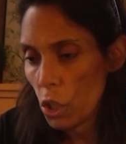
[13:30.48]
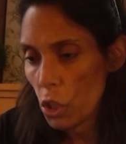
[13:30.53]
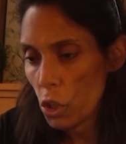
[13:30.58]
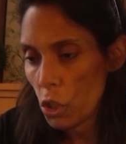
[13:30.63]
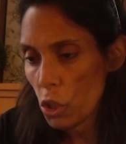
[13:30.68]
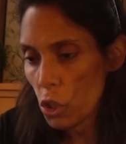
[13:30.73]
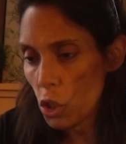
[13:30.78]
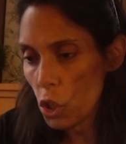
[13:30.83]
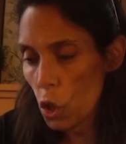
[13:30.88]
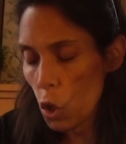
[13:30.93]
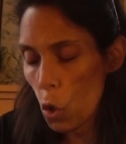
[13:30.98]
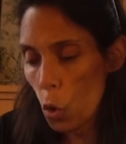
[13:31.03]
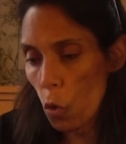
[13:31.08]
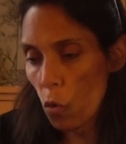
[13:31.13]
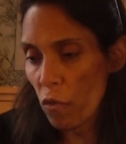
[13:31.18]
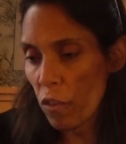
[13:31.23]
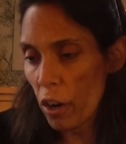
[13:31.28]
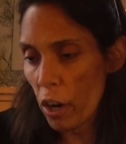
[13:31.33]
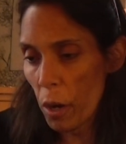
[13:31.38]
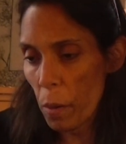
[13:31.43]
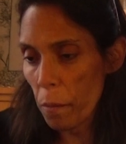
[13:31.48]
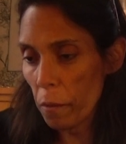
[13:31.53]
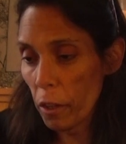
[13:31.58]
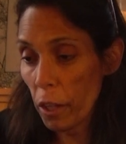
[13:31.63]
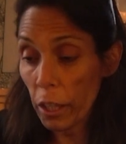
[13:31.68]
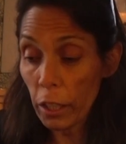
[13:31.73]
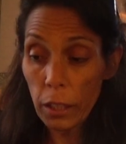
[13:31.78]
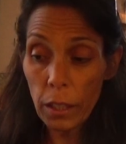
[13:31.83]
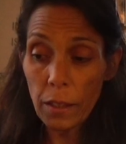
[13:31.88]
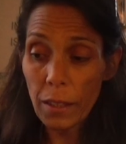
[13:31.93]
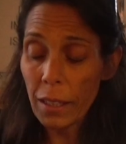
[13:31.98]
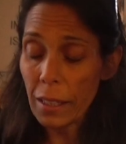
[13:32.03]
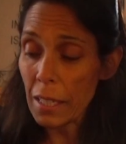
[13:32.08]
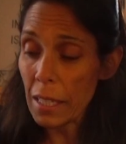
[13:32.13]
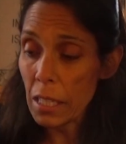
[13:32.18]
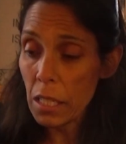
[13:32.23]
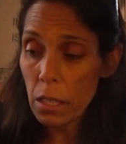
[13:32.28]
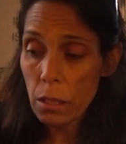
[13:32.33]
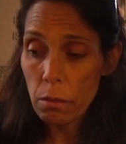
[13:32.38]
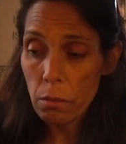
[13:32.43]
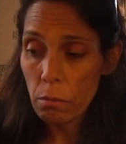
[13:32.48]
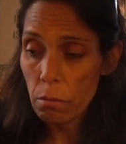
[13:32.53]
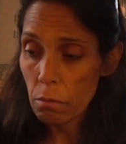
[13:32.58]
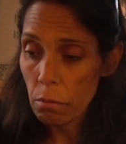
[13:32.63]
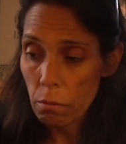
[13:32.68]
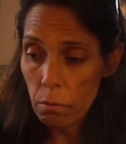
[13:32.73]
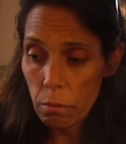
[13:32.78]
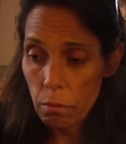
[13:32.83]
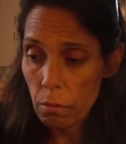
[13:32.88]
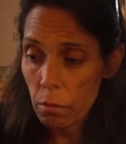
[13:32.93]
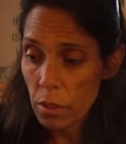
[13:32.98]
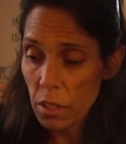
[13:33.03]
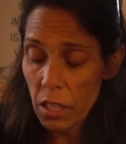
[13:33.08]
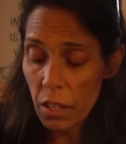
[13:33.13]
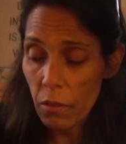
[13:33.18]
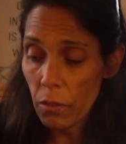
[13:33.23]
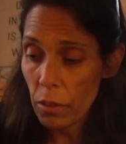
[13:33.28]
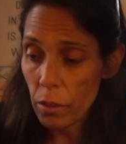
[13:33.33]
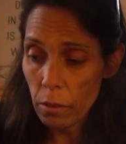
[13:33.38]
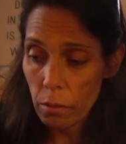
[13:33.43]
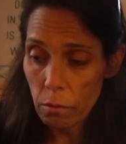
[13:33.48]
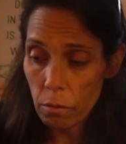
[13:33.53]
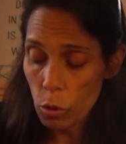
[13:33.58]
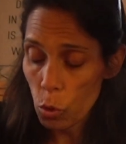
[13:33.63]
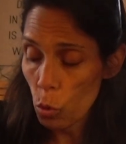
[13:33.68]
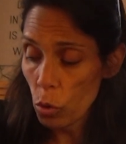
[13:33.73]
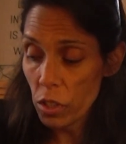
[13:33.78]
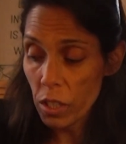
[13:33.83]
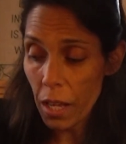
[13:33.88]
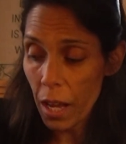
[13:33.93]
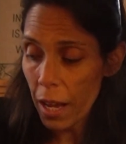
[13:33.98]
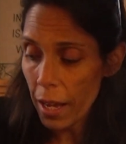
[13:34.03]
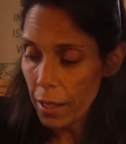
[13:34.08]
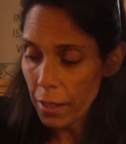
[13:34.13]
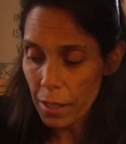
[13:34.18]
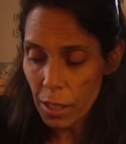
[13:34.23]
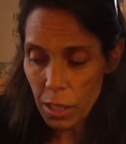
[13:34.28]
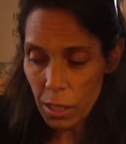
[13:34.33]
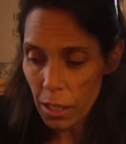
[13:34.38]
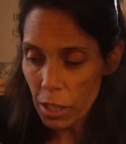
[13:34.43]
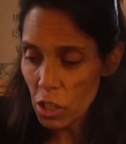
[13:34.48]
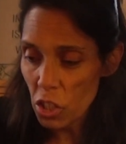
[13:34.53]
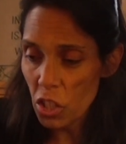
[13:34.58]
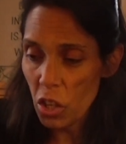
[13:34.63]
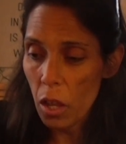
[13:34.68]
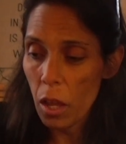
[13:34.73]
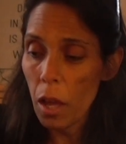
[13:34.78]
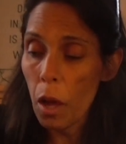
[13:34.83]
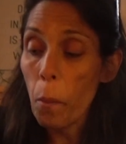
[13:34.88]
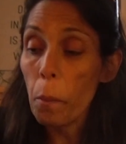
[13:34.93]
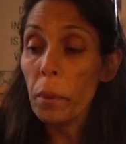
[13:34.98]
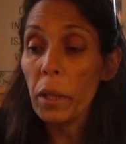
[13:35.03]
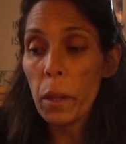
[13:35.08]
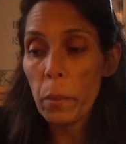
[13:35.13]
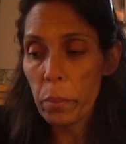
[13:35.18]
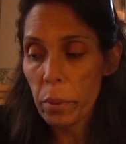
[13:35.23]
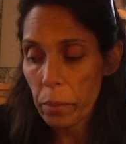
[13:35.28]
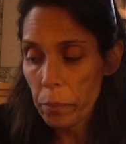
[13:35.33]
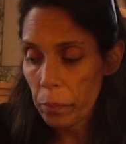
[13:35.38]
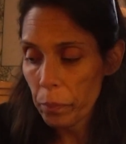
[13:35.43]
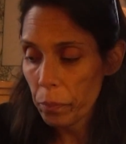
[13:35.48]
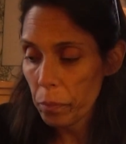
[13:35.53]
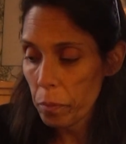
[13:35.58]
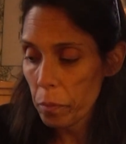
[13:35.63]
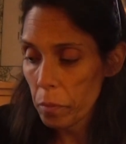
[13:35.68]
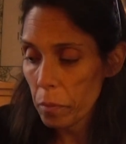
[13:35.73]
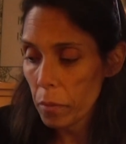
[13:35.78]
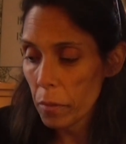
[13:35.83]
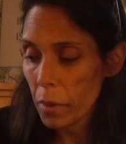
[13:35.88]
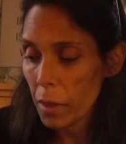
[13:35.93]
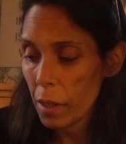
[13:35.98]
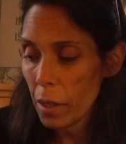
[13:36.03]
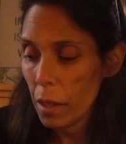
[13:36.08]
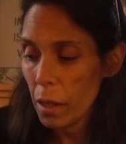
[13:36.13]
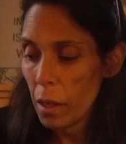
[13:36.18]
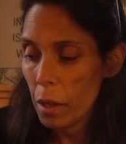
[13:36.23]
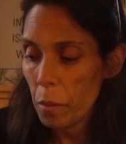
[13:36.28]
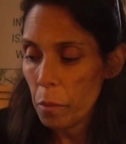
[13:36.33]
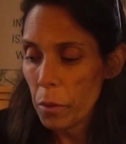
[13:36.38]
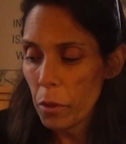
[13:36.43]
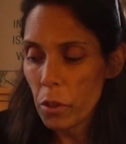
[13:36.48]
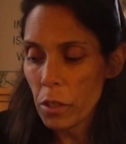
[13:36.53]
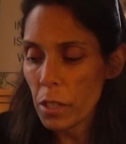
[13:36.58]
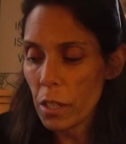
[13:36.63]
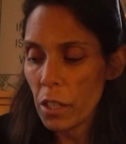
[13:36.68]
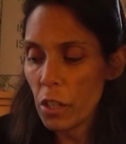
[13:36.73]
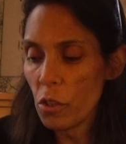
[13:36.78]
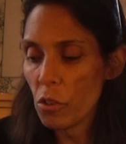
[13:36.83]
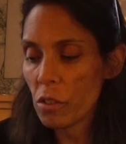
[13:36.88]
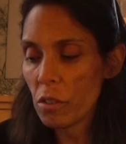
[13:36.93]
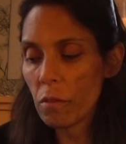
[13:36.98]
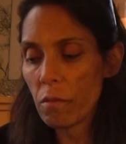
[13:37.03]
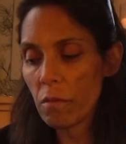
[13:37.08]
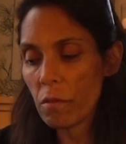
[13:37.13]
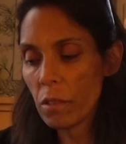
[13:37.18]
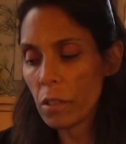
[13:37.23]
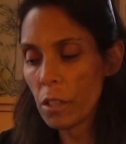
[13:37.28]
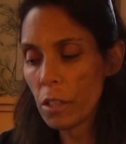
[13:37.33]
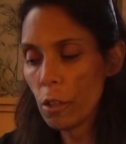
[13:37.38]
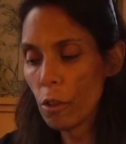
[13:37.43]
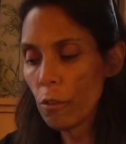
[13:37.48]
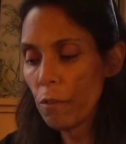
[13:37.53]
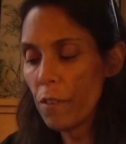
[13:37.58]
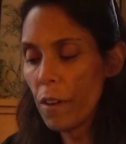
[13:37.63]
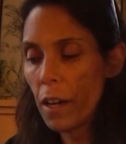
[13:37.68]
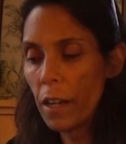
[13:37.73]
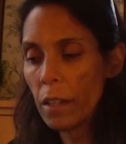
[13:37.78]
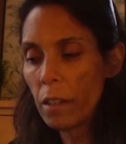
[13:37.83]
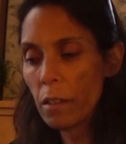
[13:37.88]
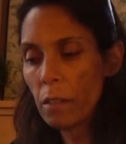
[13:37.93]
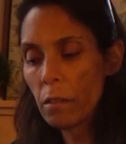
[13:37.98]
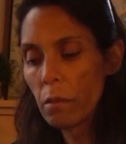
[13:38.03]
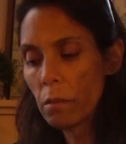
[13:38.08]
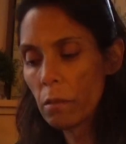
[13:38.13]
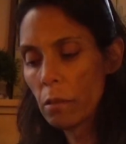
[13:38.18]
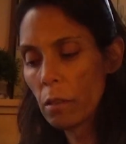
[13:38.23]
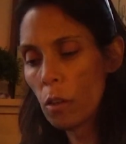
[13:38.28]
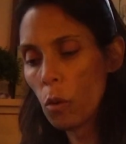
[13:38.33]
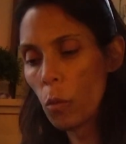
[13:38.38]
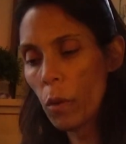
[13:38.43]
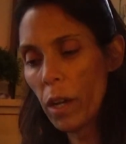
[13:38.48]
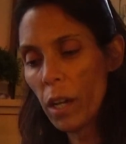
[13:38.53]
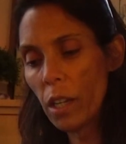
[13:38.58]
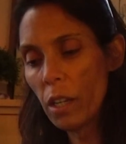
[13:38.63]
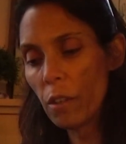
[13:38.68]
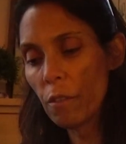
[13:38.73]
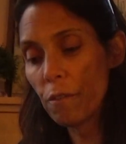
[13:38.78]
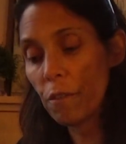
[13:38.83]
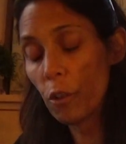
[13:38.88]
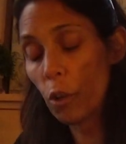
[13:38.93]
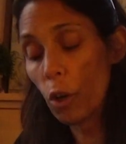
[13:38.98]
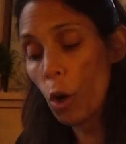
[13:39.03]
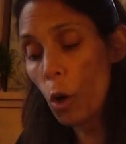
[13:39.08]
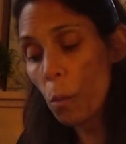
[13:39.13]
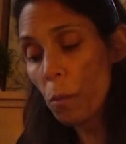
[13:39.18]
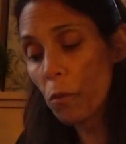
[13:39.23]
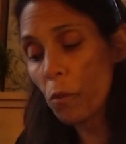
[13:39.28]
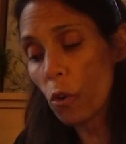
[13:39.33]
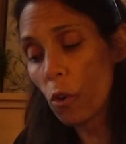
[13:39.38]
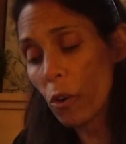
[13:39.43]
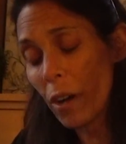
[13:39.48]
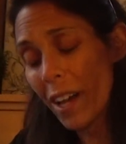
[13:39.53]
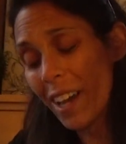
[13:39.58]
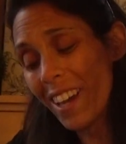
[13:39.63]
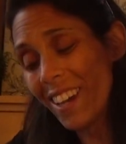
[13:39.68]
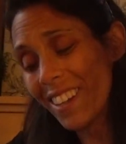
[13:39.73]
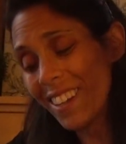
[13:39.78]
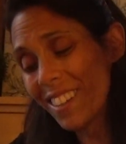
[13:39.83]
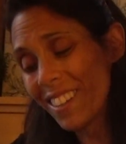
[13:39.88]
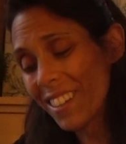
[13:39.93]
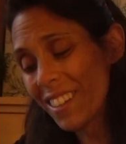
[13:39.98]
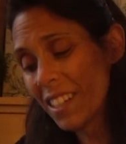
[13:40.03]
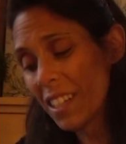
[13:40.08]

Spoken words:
So very likely that this Seven Swords guy, it's just a blip. Because then you still find a way to feel hopeful and